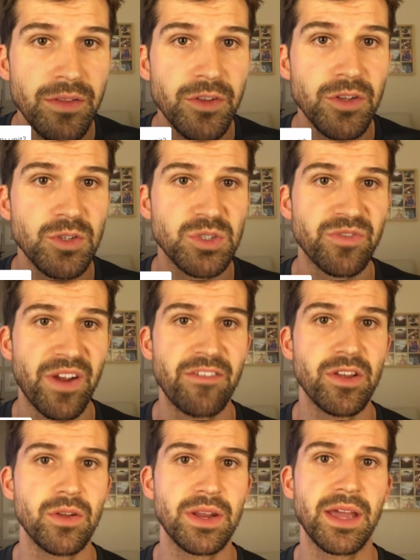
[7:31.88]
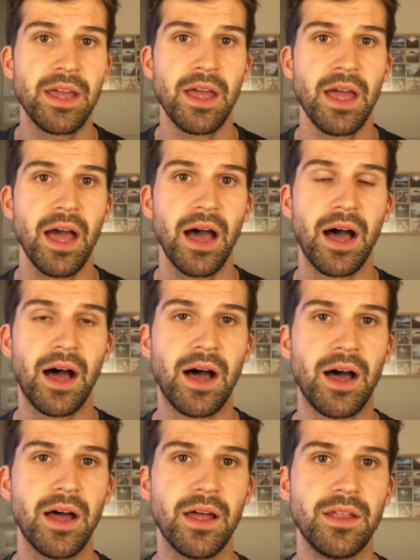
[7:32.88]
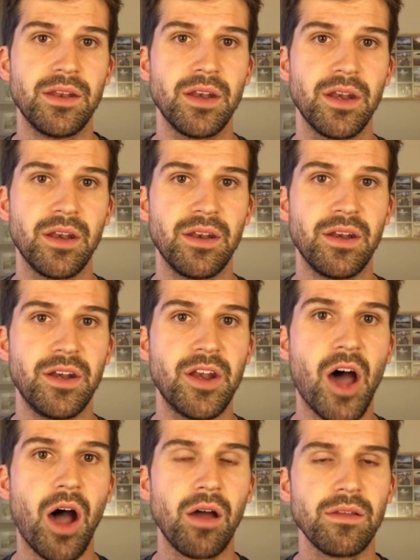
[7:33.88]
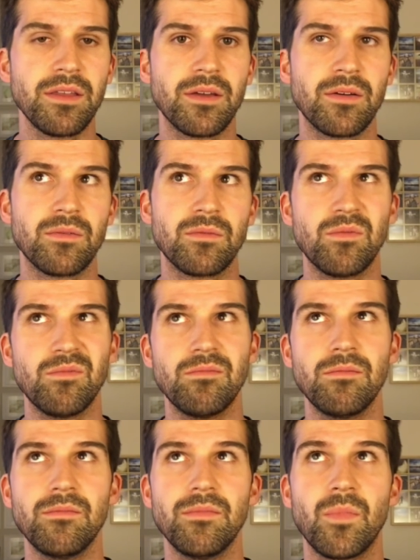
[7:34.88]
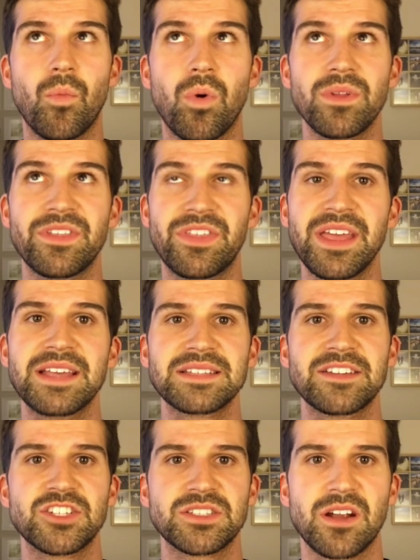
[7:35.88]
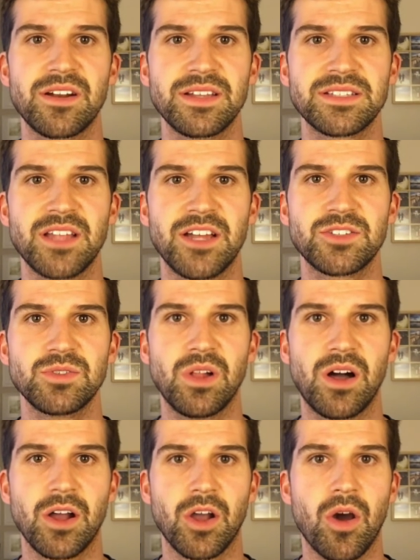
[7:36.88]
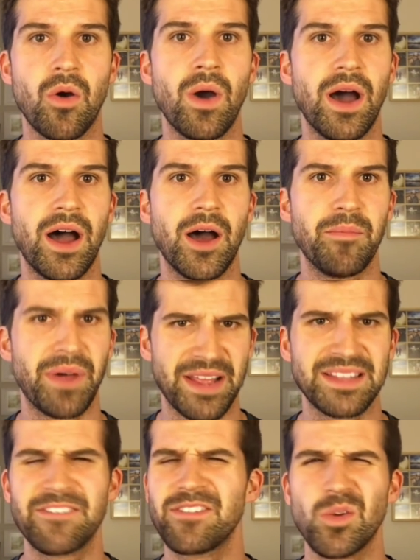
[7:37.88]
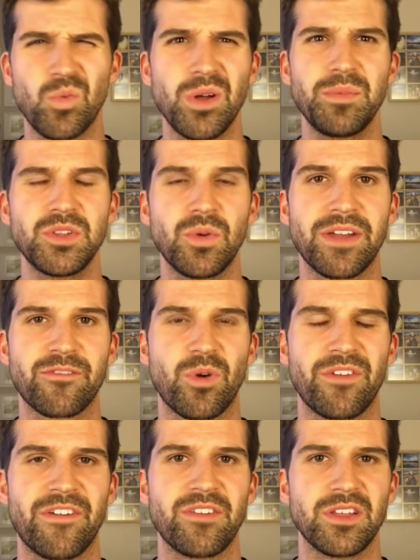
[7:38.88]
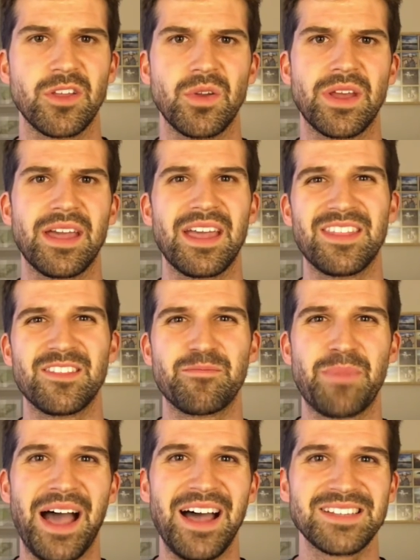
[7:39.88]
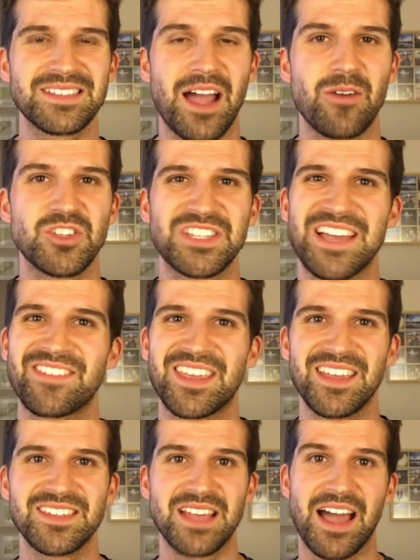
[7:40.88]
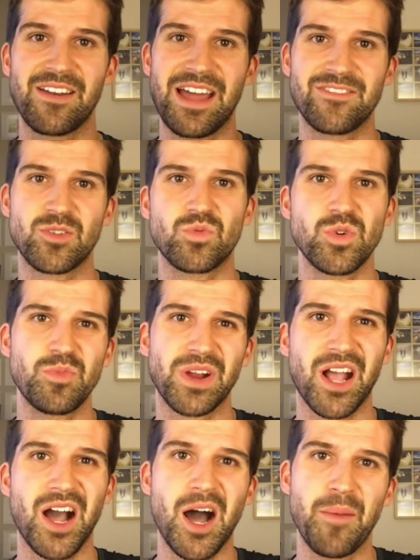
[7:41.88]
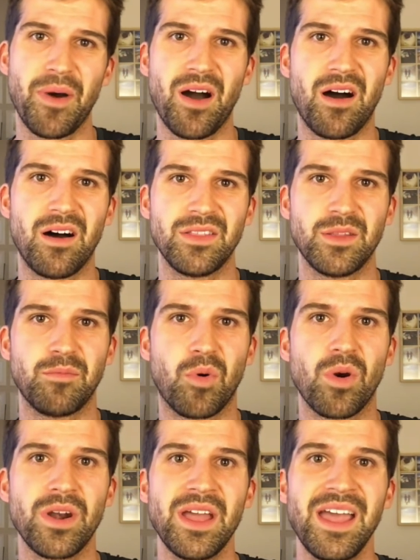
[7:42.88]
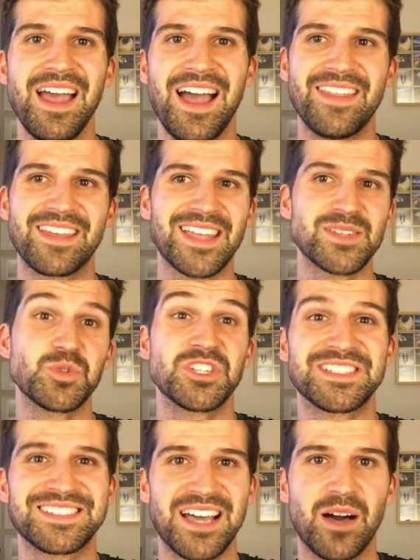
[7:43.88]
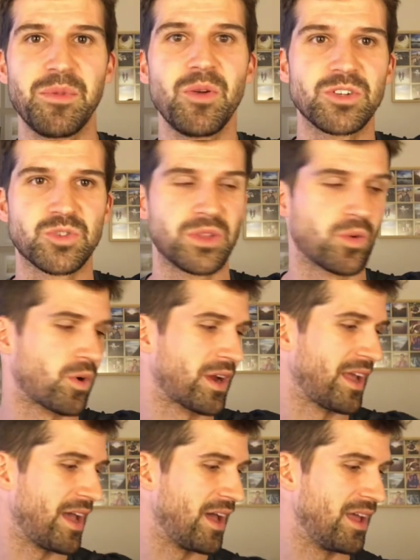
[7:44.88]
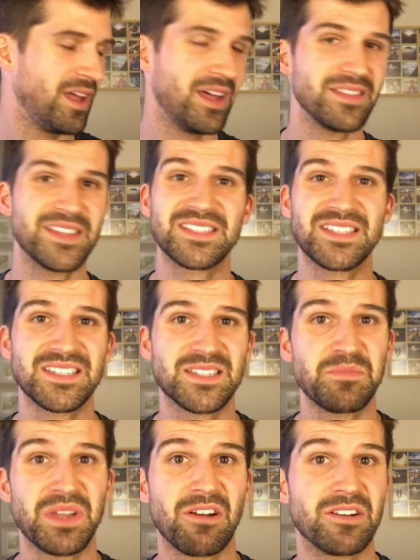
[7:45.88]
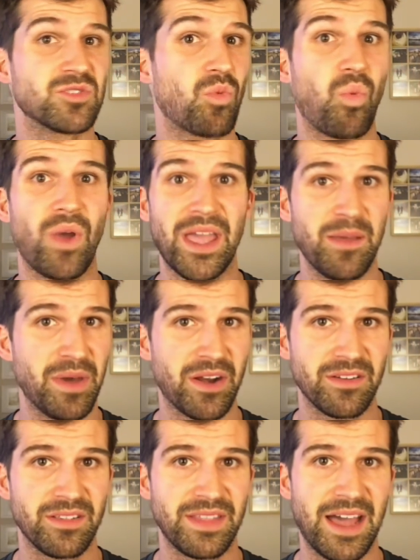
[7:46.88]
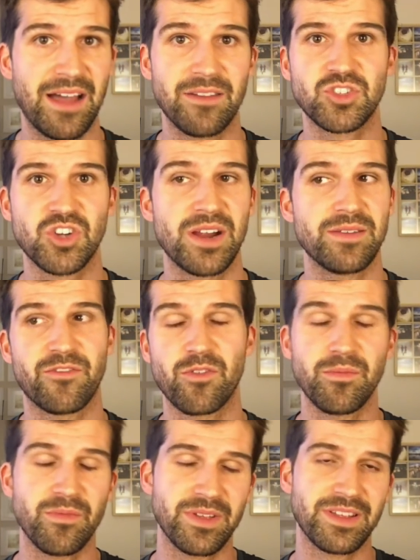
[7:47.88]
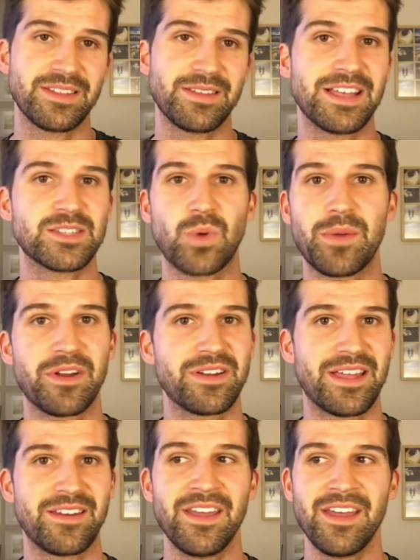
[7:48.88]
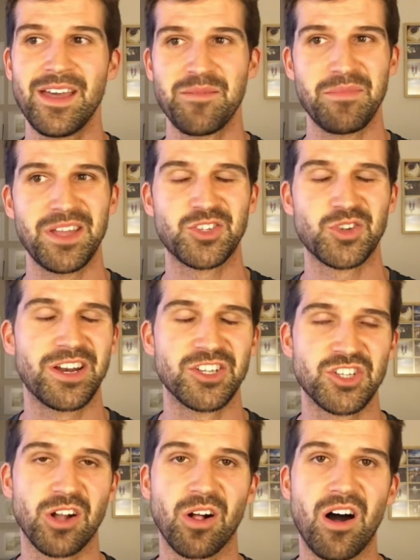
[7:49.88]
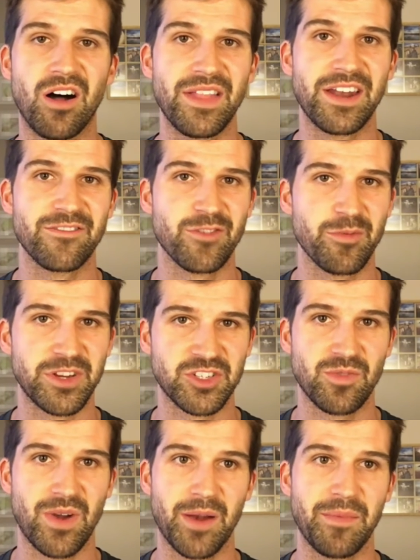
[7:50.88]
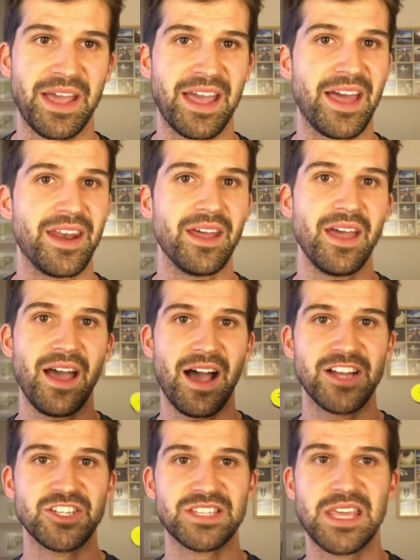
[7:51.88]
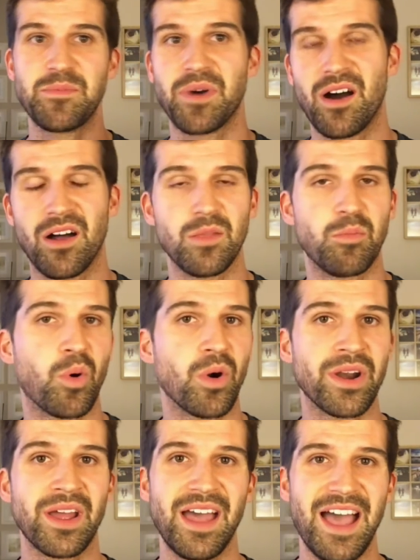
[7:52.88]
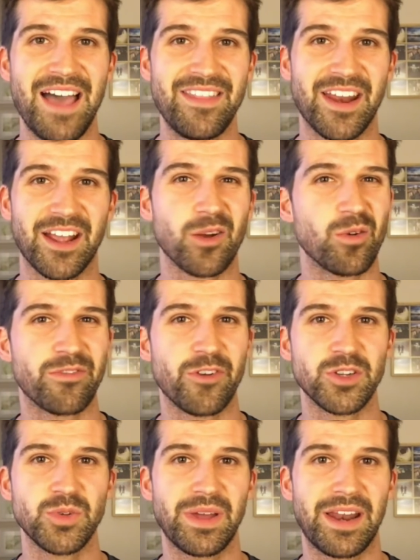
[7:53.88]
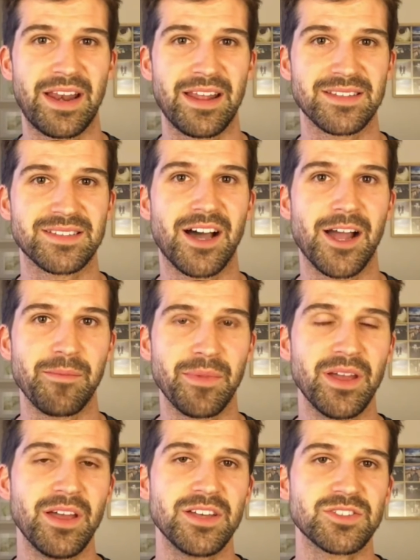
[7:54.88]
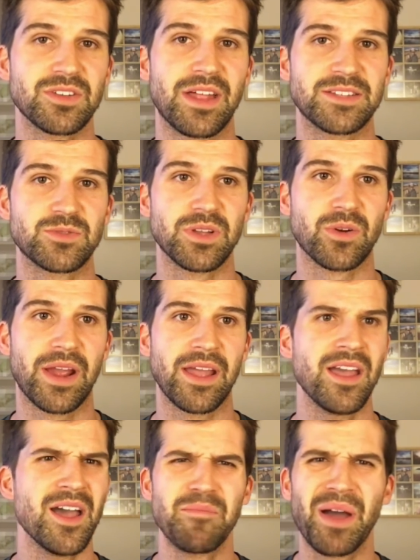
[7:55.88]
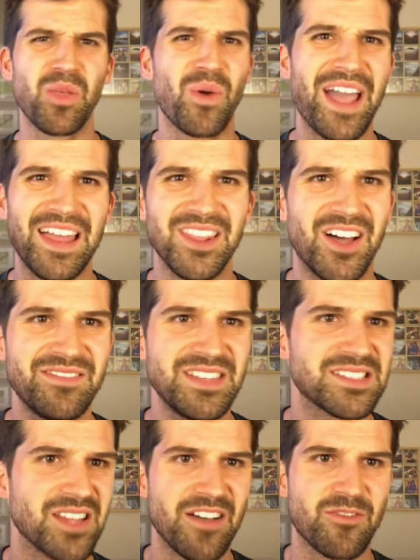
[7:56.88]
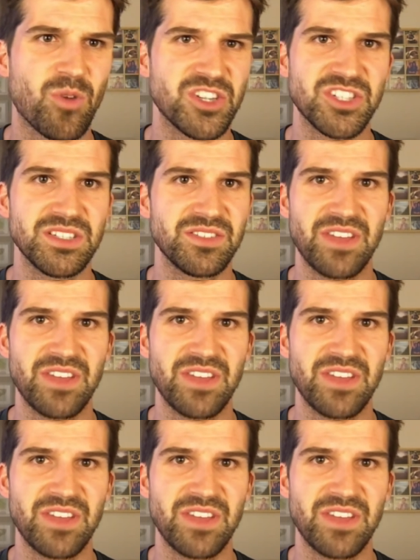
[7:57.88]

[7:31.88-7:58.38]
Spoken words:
Do you do this with every unit? Not. Well, the thing is, I just started this not too long ago, but I definitely will be doing it with every unit. In the past, I would just have kids, I'd have the rubric up on the board, and the kids would just tell me which one they're working at. This system here is way better than that. It's way better than me trying to juggle all that information around in my head. I just keep it on the board, and then I can refer to it at any time. So that's really great. By the way, I love these live questions.